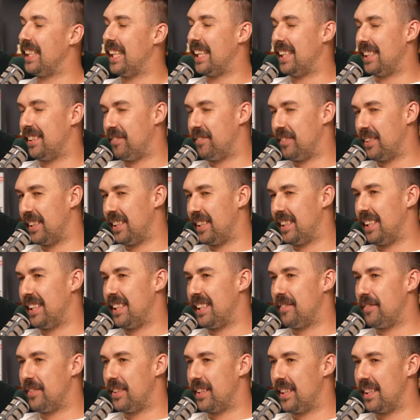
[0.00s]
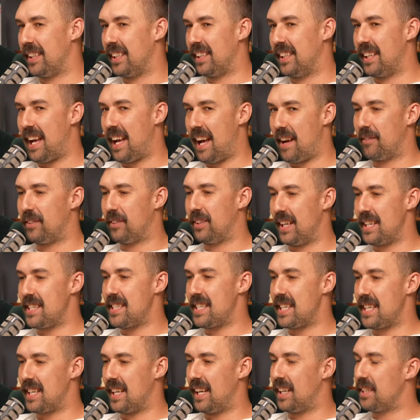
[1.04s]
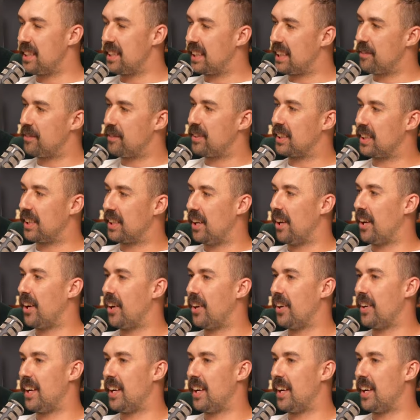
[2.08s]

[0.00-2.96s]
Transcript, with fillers: And yeah. if you and if you have an idea and you give it a go,